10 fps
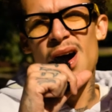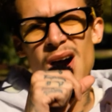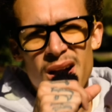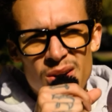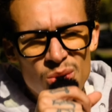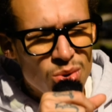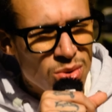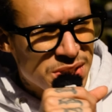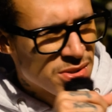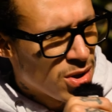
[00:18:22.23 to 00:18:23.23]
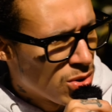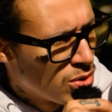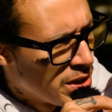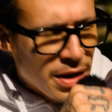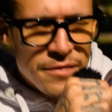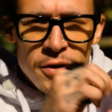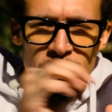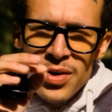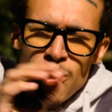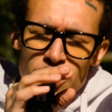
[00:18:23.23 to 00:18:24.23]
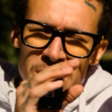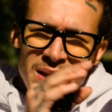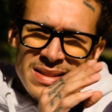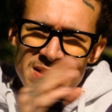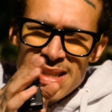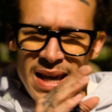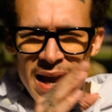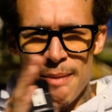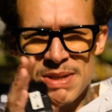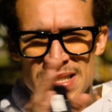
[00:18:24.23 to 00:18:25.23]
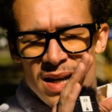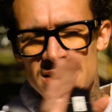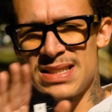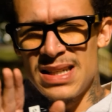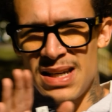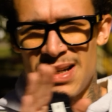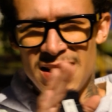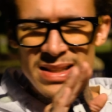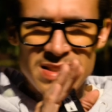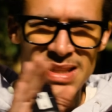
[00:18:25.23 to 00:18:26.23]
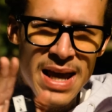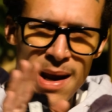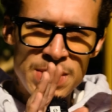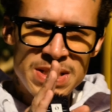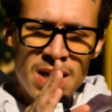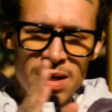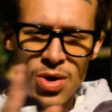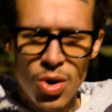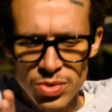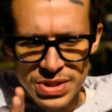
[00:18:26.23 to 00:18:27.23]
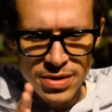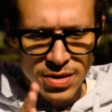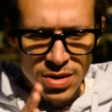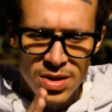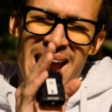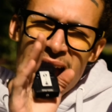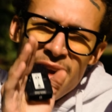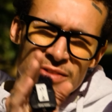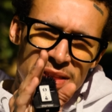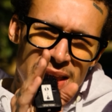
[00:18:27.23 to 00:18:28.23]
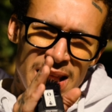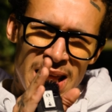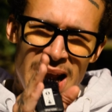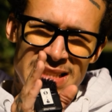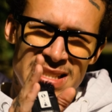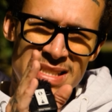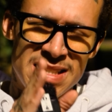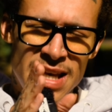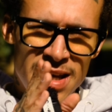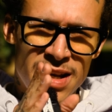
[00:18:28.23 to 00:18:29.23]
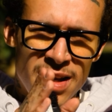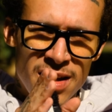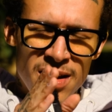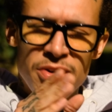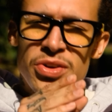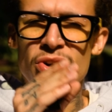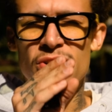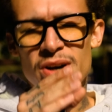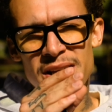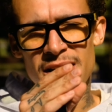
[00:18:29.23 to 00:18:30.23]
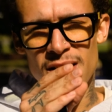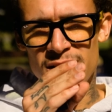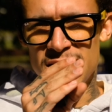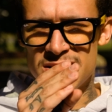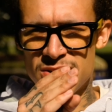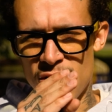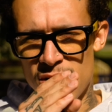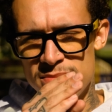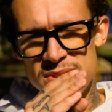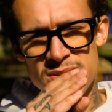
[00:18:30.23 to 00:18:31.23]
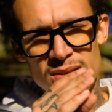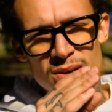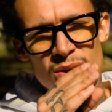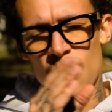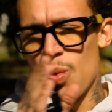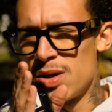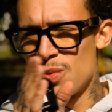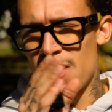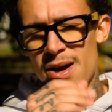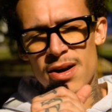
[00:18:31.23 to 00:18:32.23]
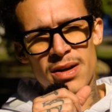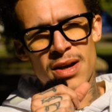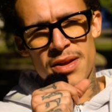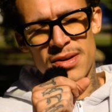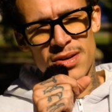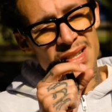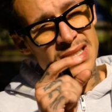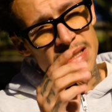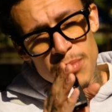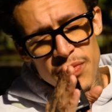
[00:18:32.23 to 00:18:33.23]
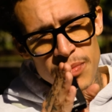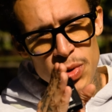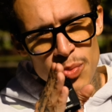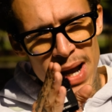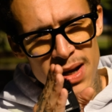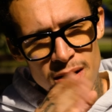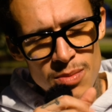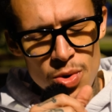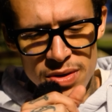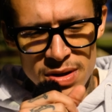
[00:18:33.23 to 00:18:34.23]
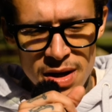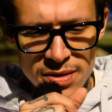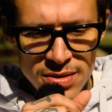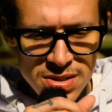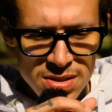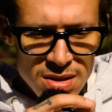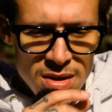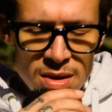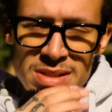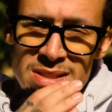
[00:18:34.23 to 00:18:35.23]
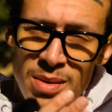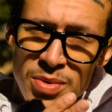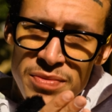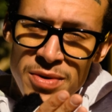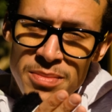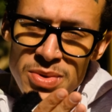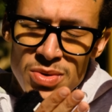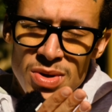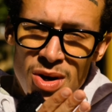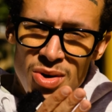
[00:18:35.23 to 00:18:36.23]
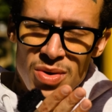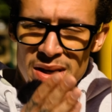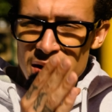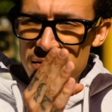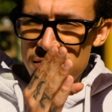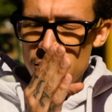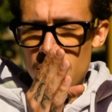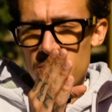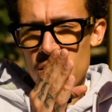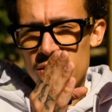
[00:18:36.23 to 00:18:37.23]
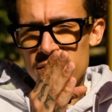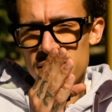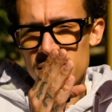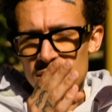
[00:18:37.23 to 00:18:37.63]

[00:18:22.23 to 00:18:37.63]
All right, cool. So if you're a newbie into the Amazon scene, into the Amazon culture, everything that I just said, you're gonna hear these terms one way or another. Some of them you might hear more than others. Some of them, you know, if you're a part of